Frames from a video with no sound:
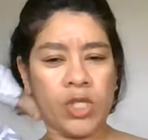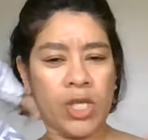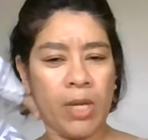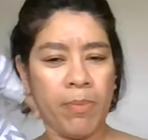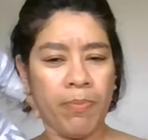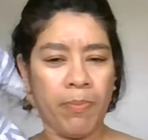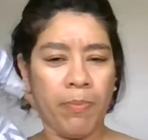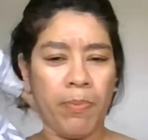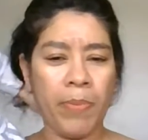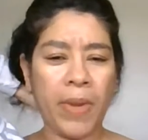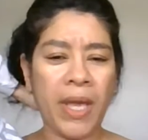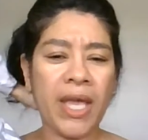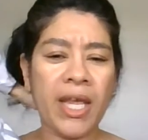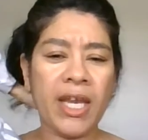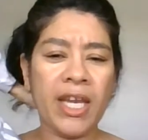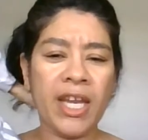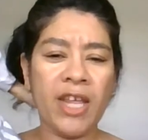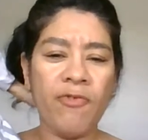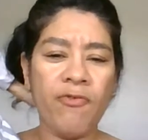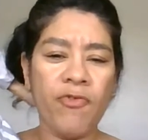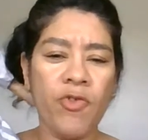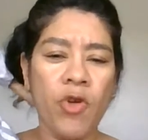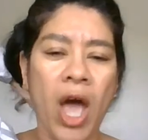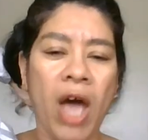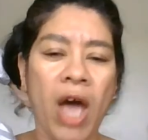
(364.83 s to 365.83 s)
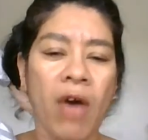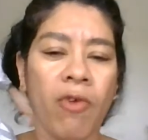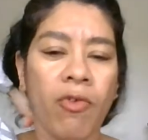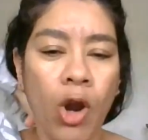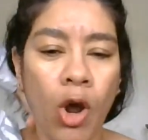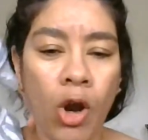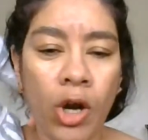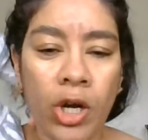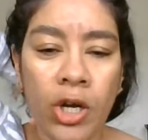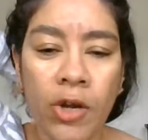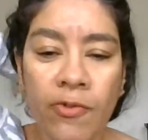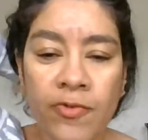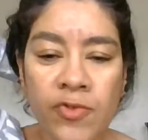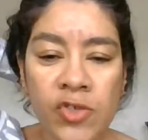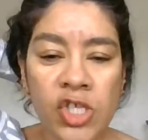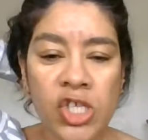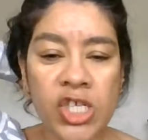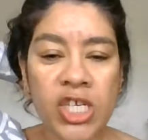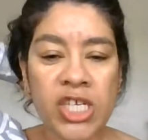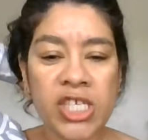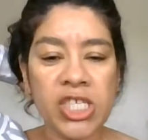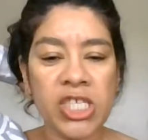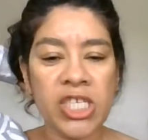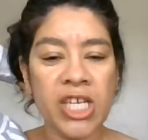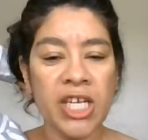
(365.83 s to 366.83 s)
some pain if you have a lot of
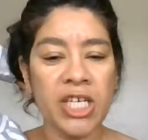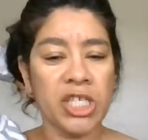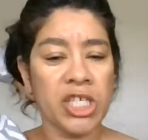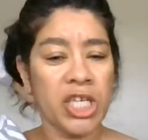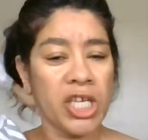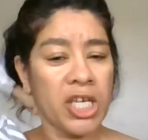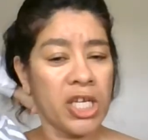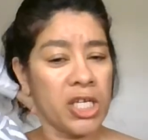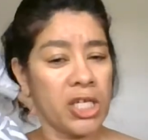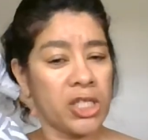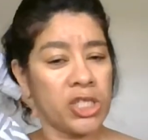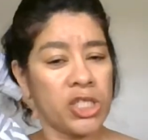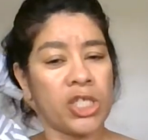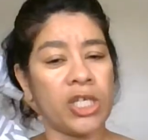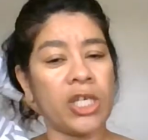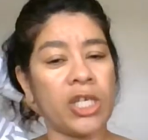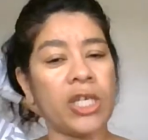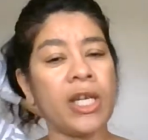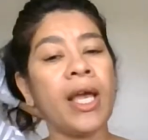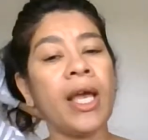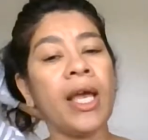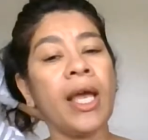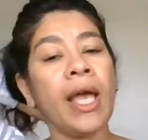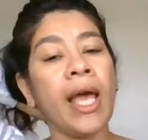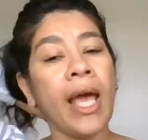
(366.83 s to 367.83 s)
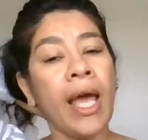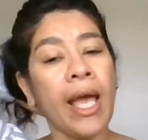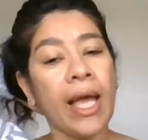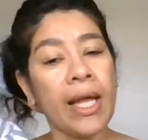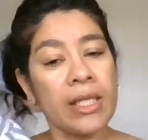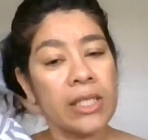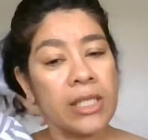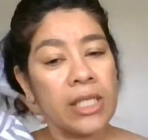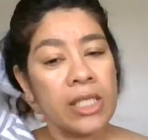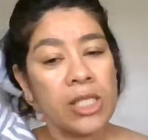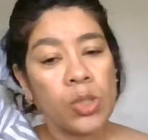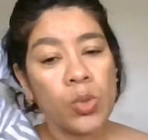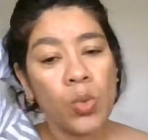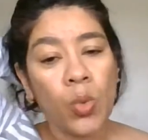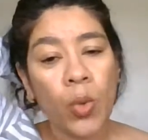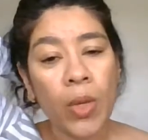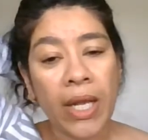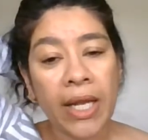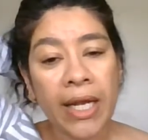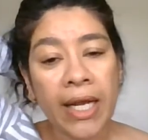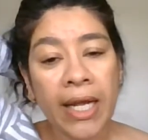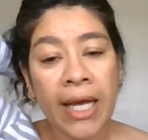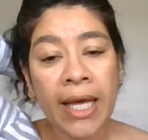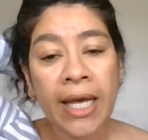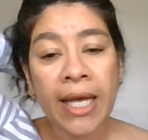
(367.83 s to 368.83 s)
stress and tension, and this
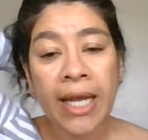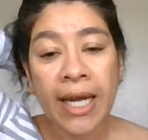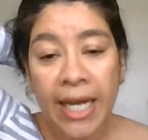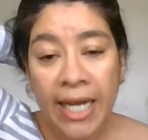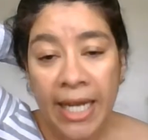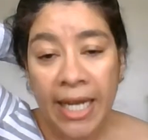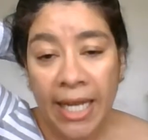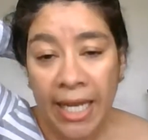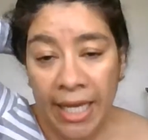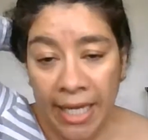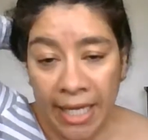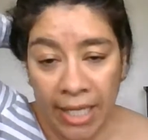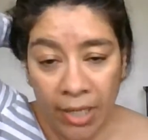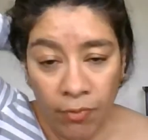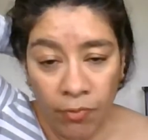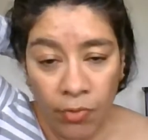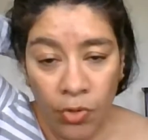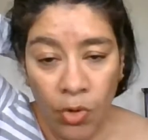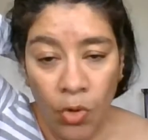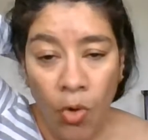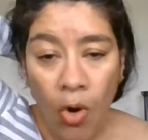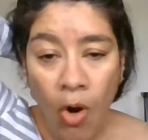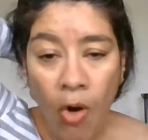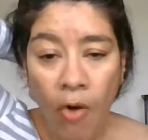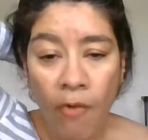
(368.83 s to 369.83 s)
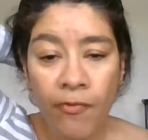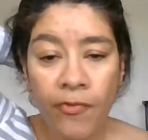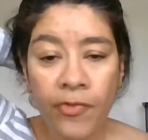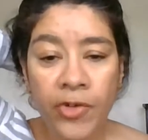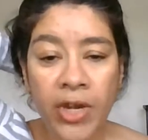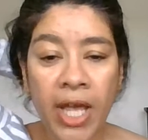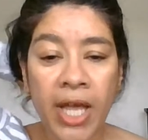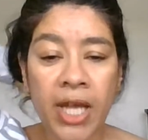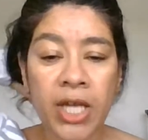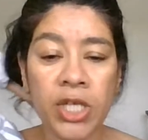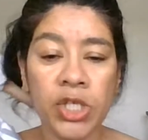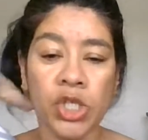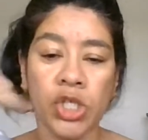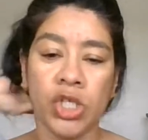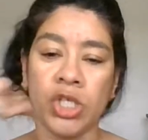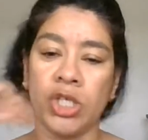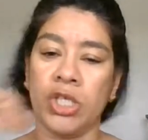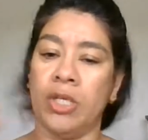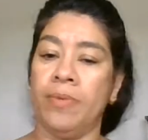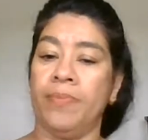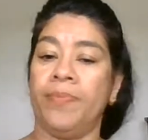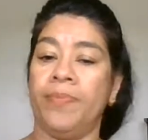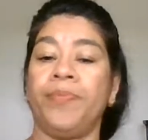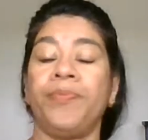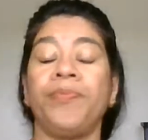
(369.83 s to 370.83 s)
will relieve you of
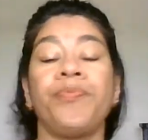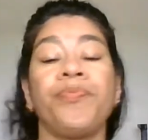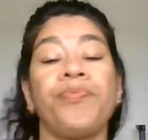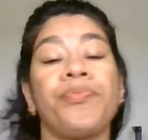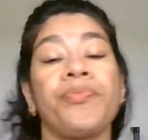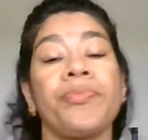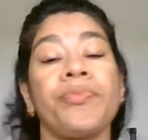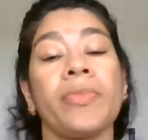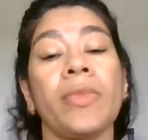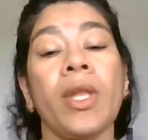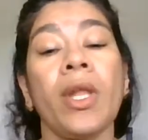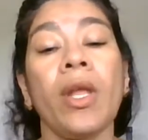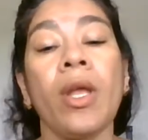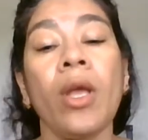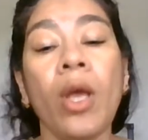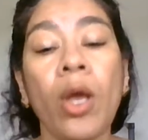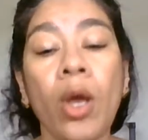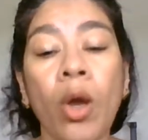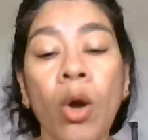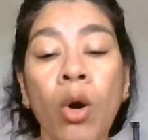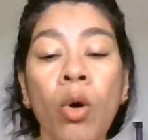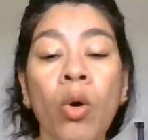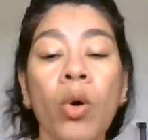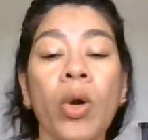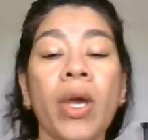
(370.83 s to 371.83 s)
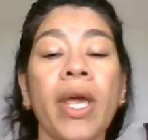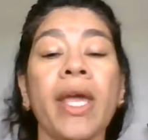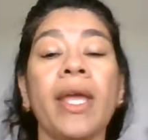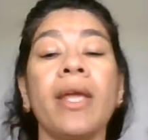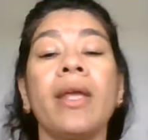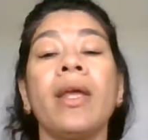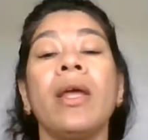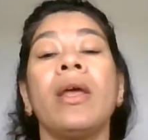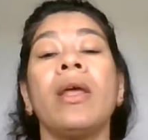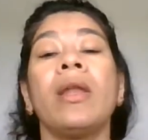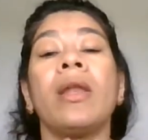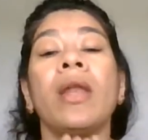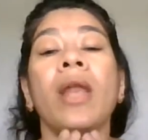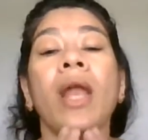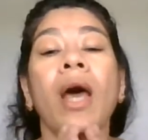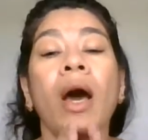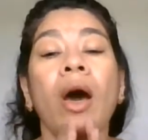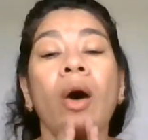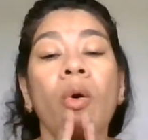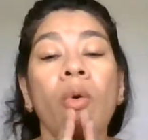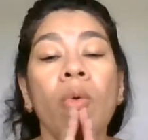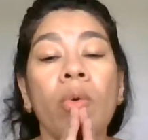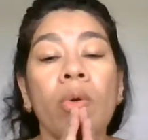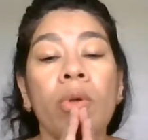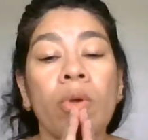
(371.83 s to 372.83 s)
tension. Okay, now
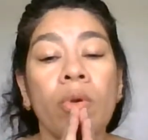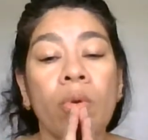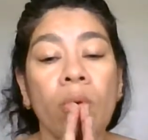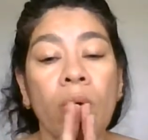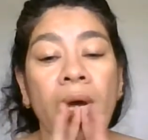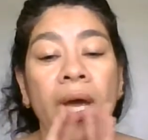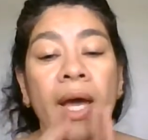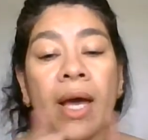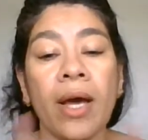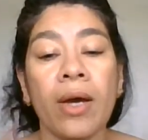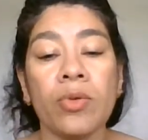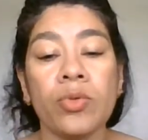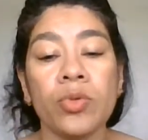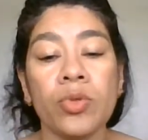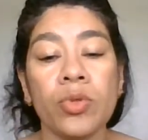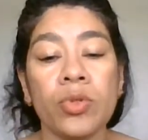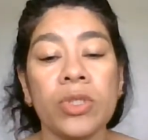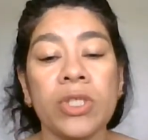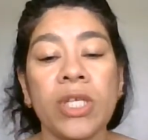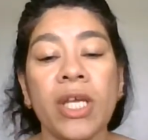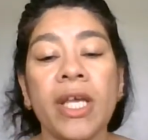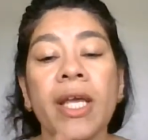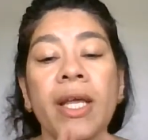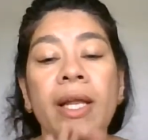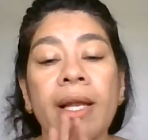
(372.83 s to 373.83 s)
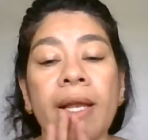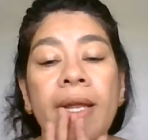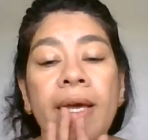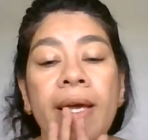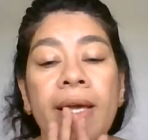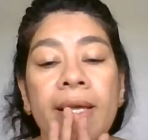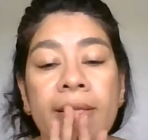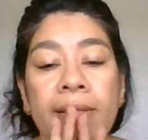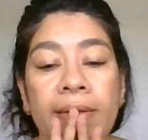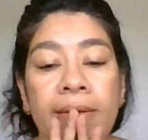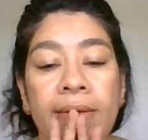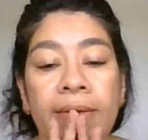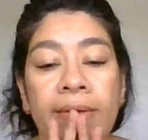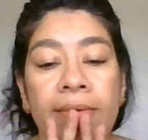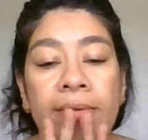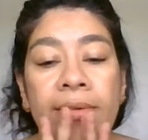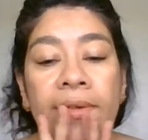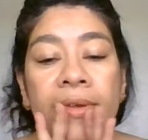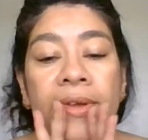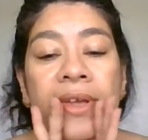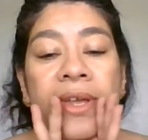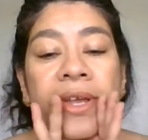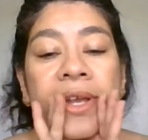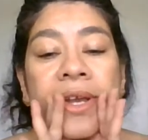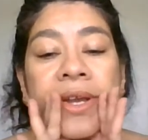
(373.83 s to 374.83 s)
you have to take like this
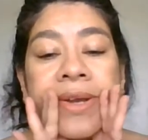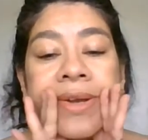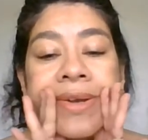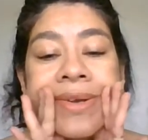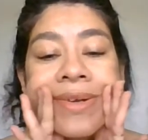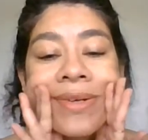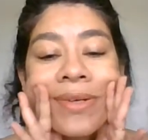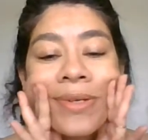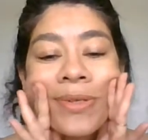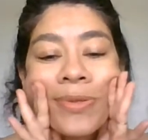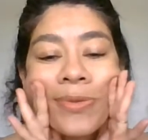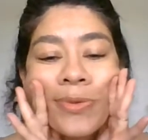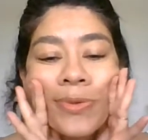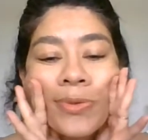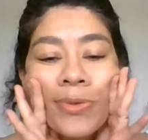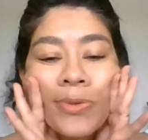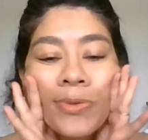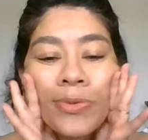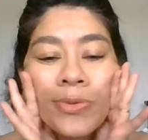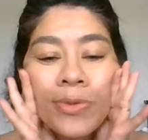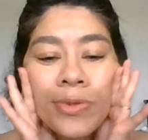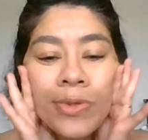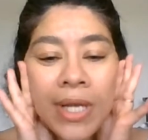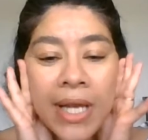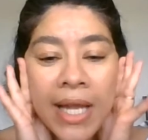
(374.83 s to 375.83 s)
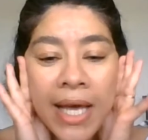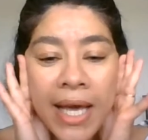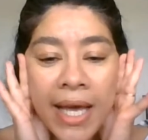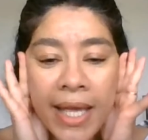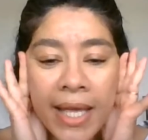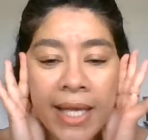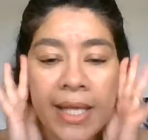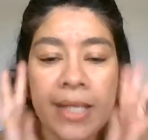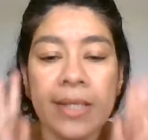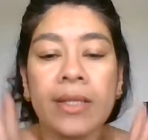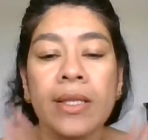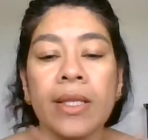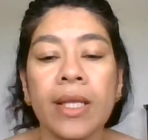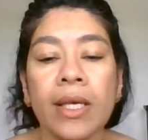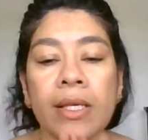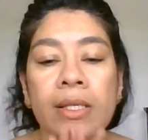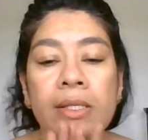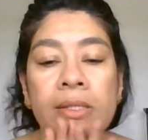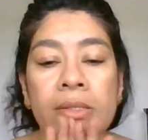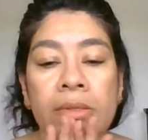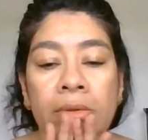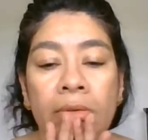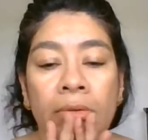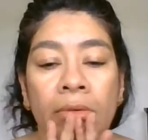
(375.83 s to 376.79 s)
and do like this.